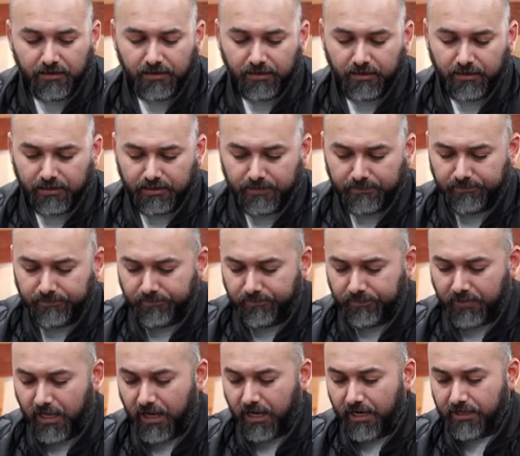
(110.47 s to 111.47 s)
um,
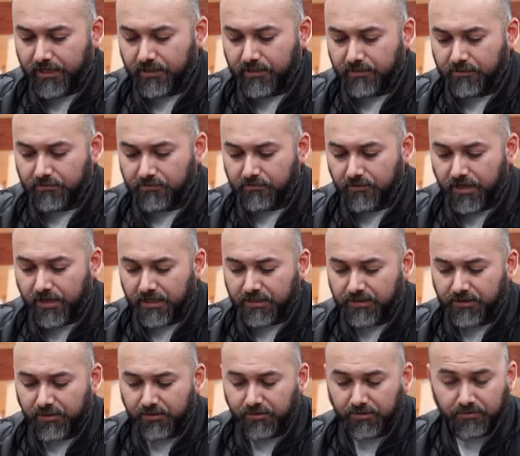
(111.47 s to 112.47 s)
line running
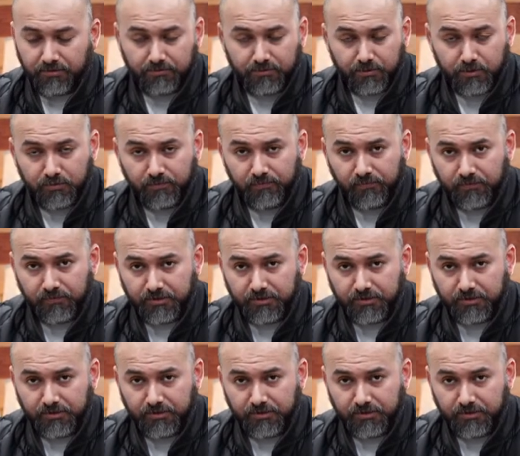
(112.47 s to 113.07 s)
through her room,